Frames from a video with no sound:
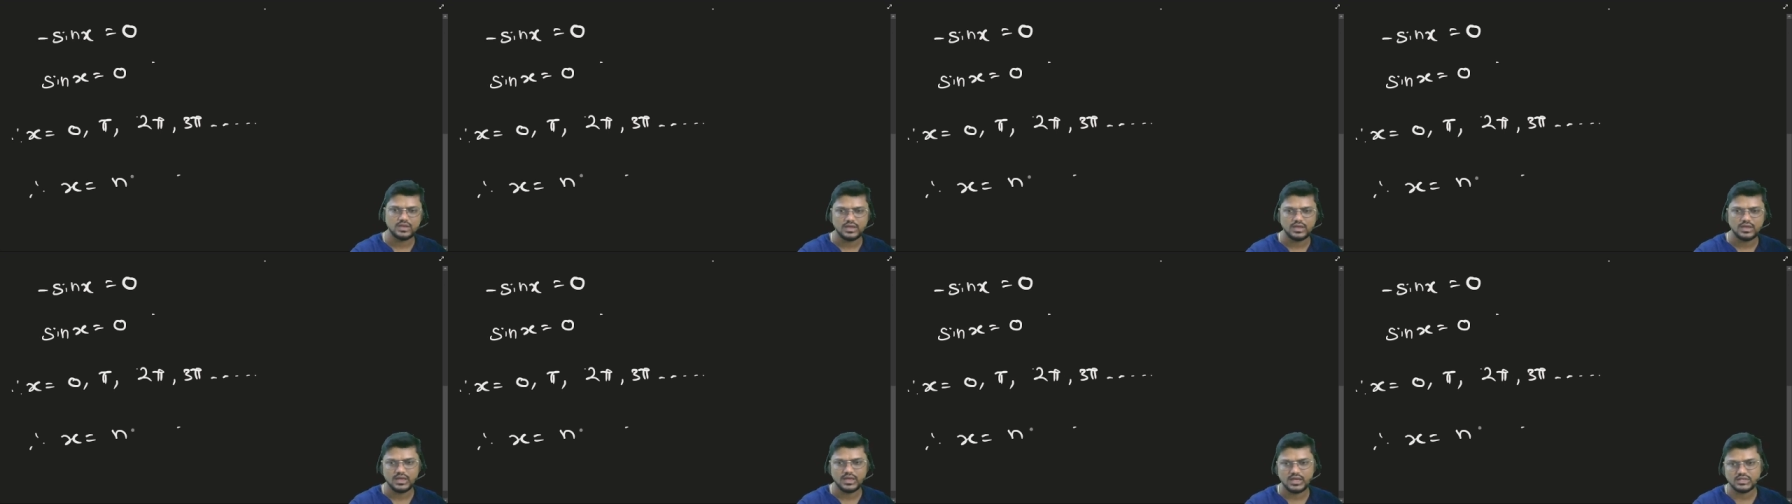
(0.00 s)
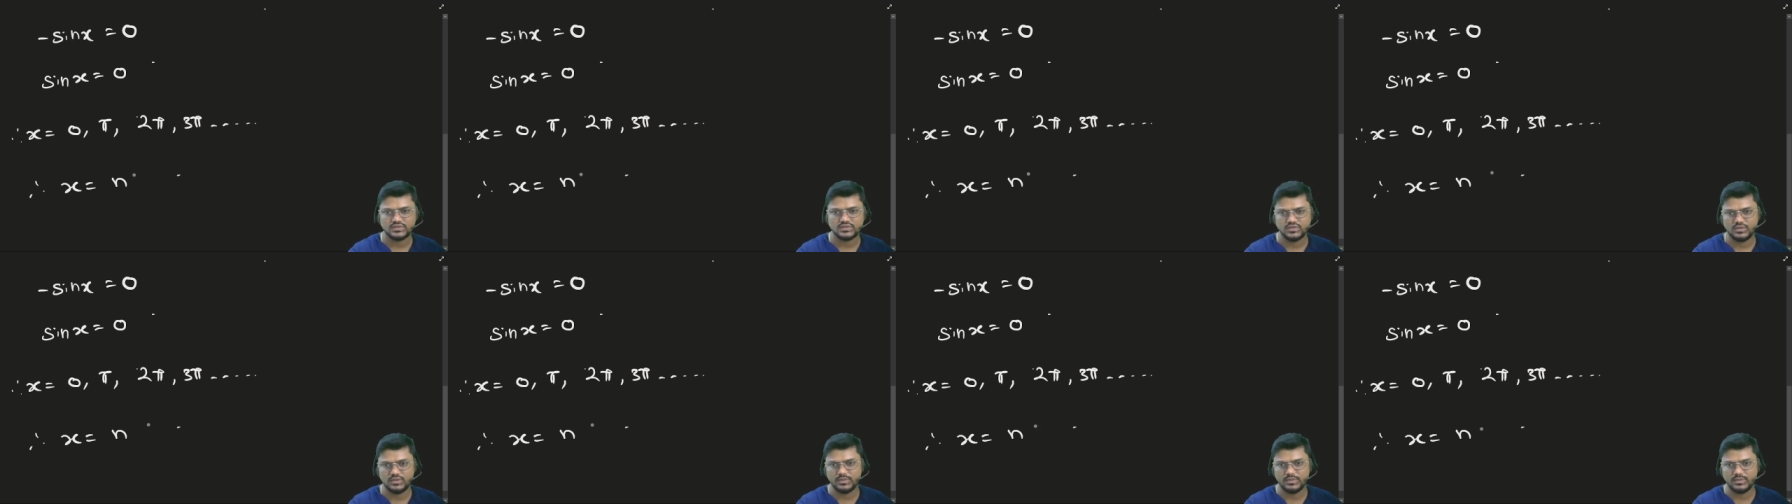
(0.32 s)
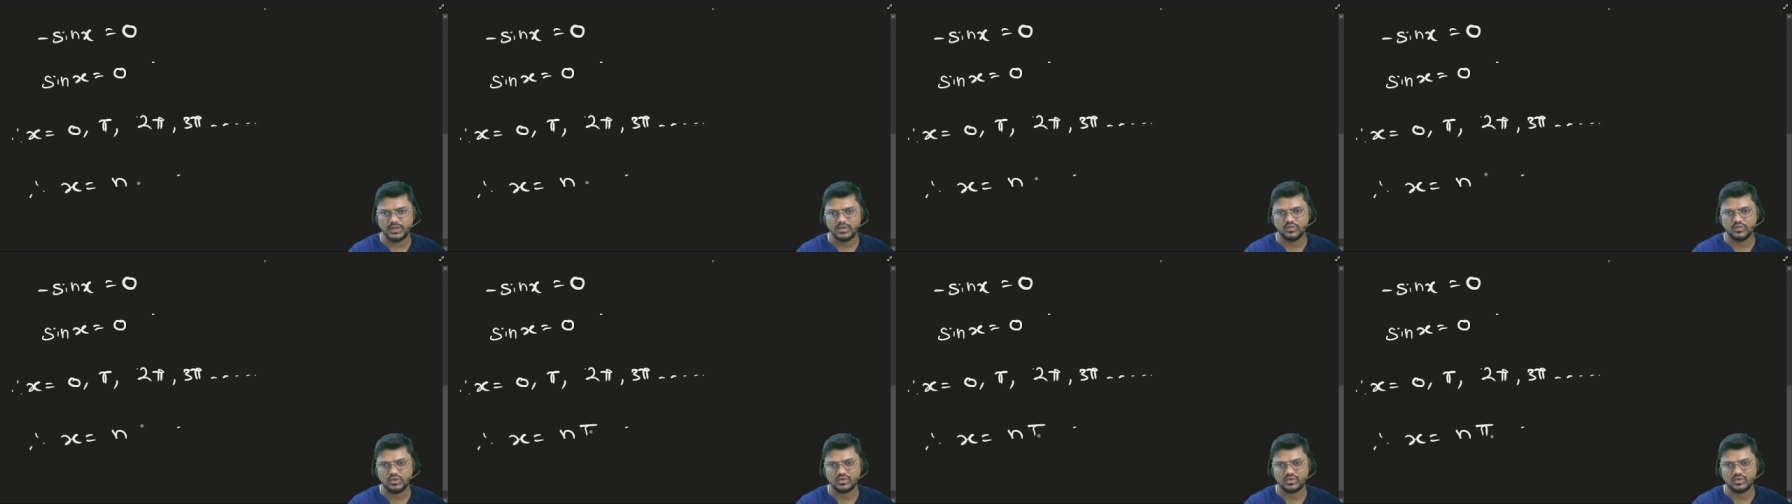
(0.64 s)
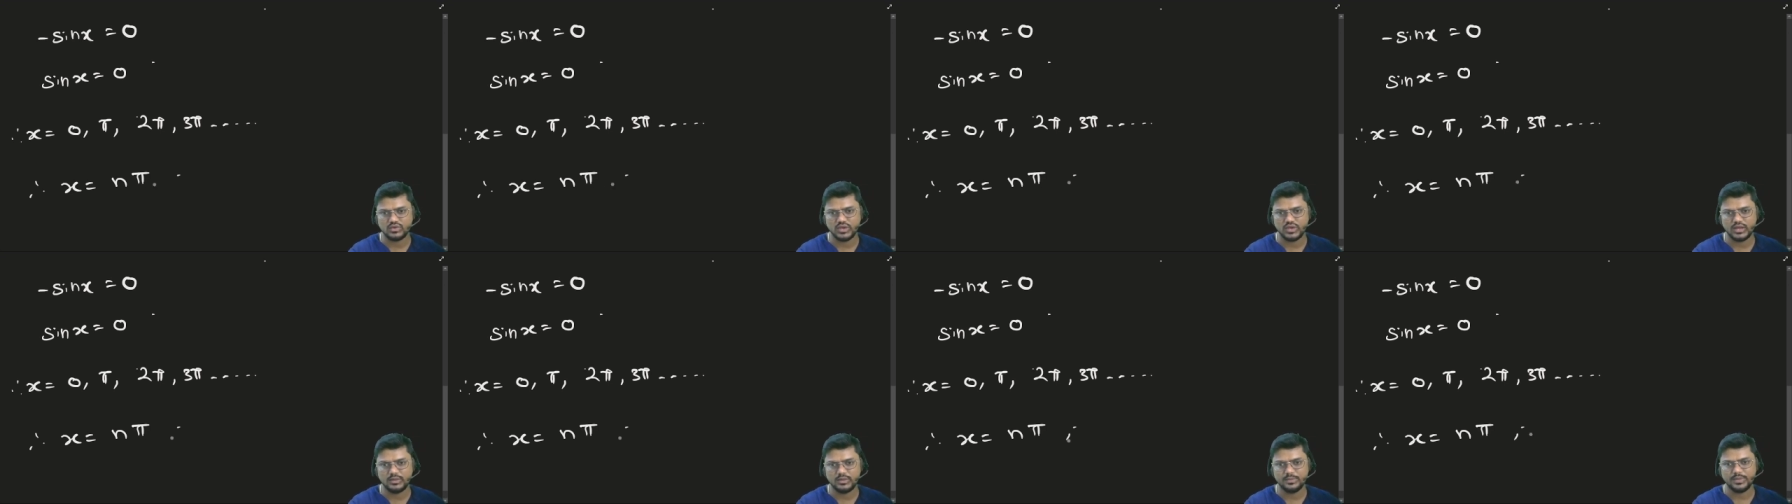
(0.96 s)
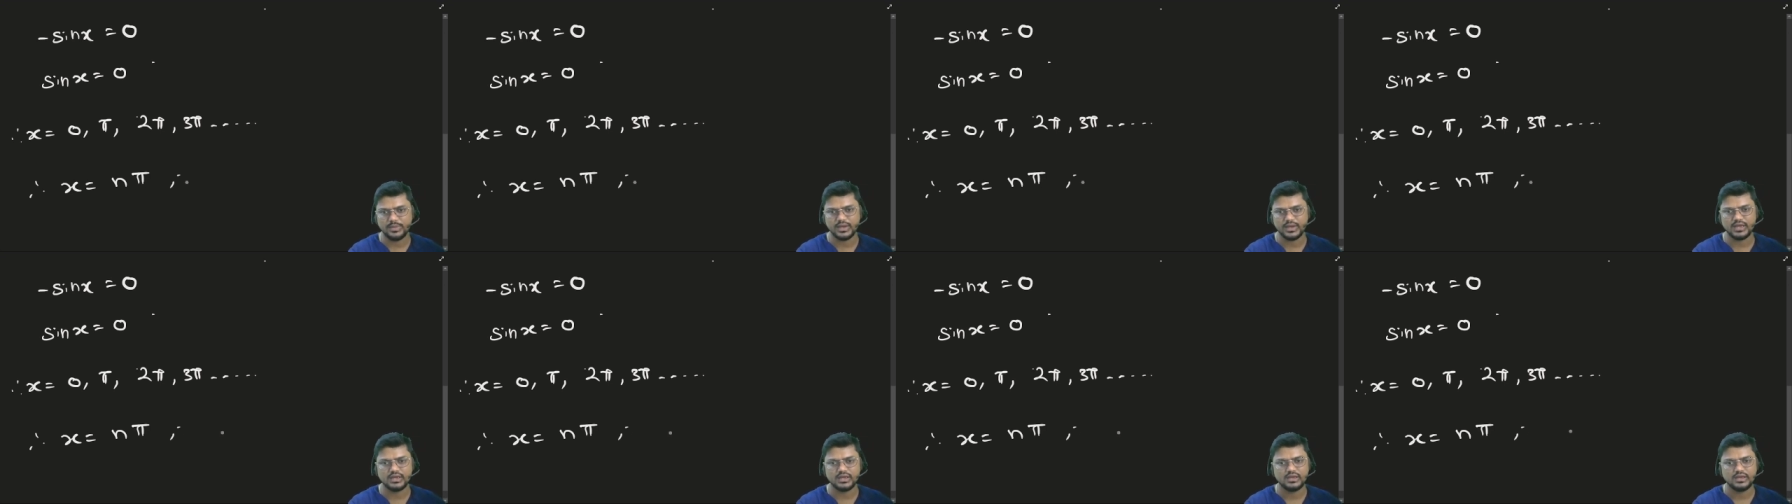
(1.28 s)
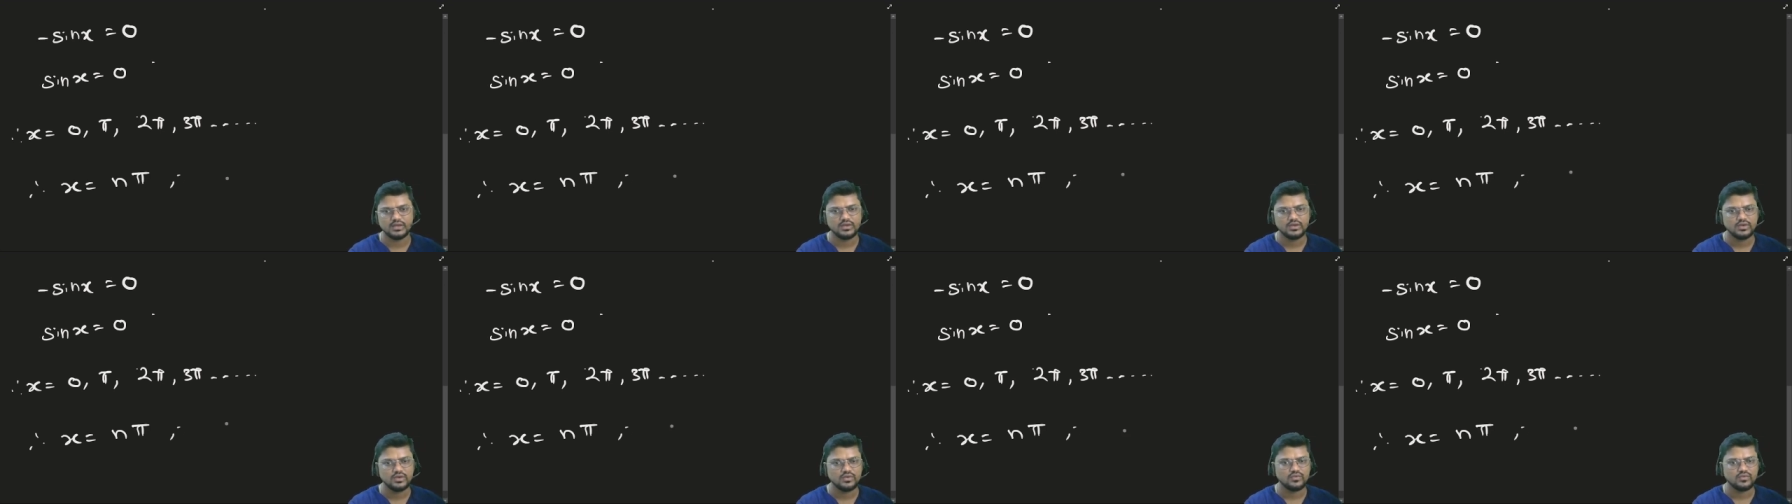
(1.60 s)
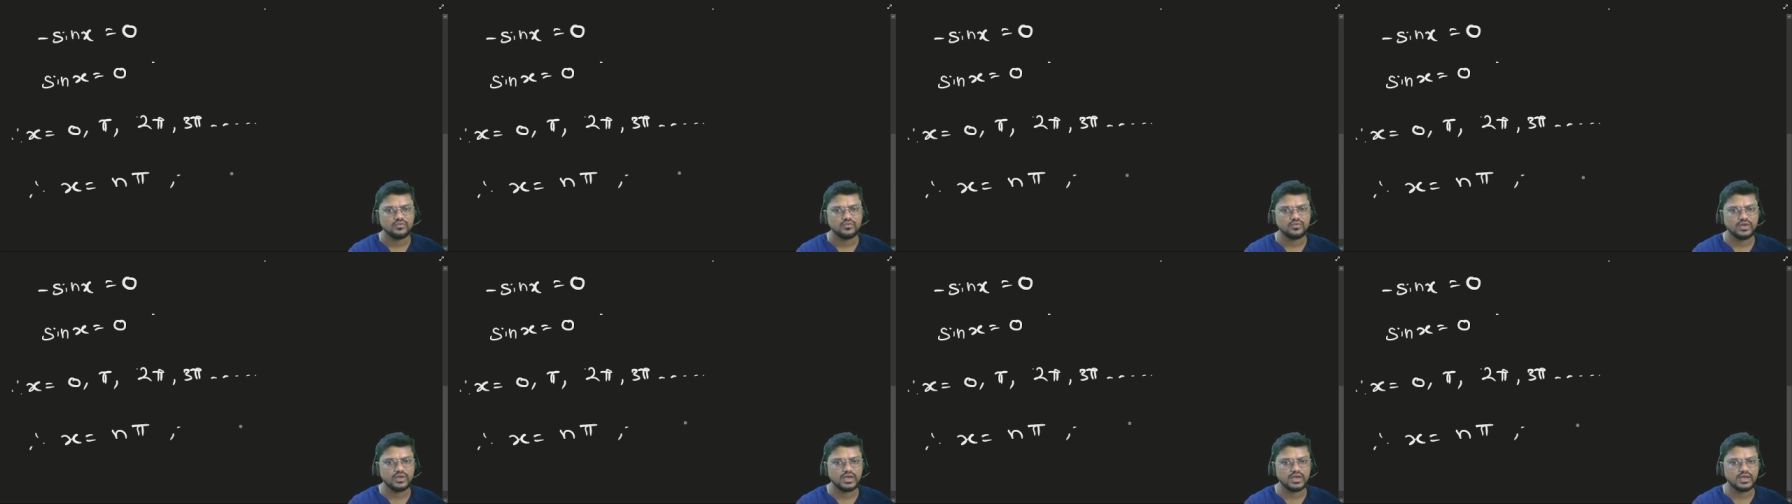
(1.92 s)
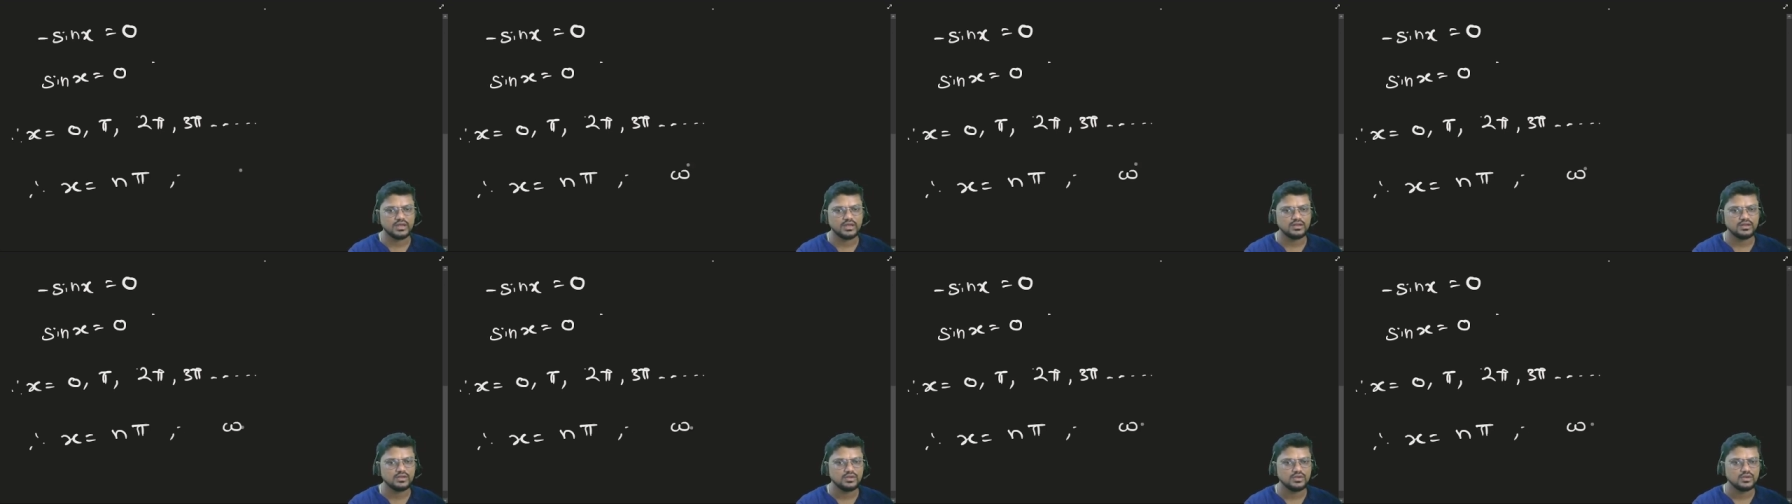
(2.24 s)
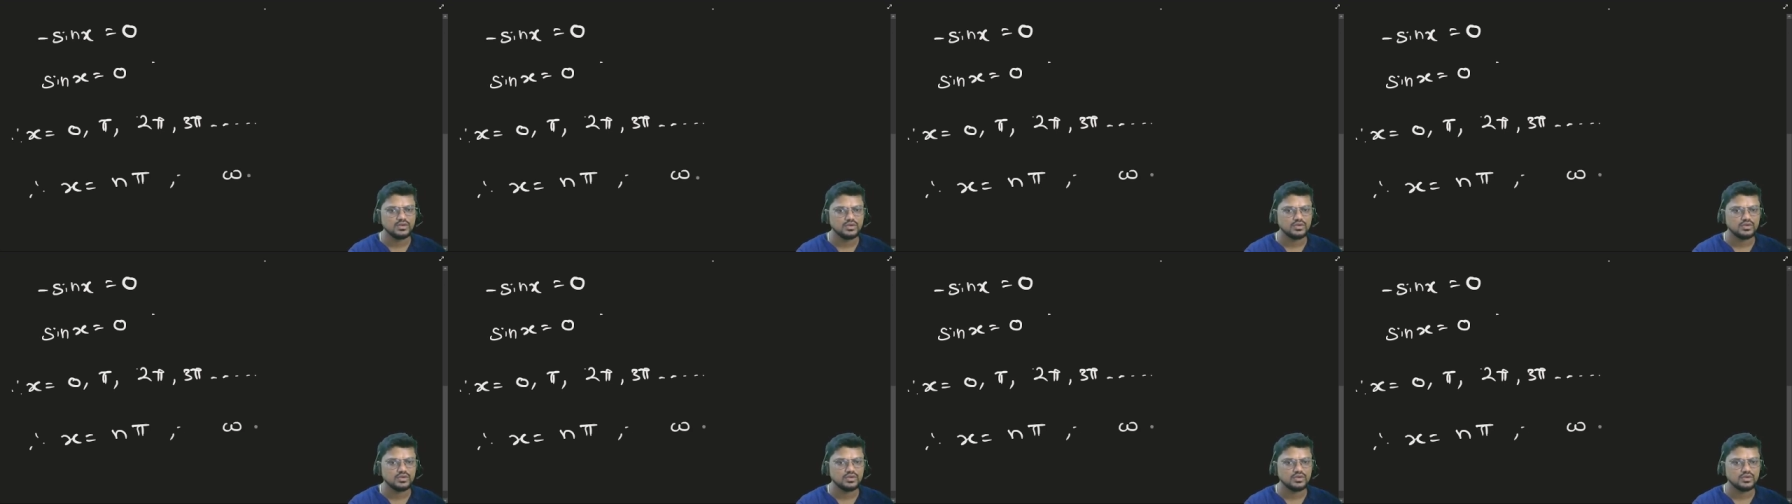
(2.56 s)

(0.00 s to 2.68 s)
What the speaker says: X will be equal to n pi, where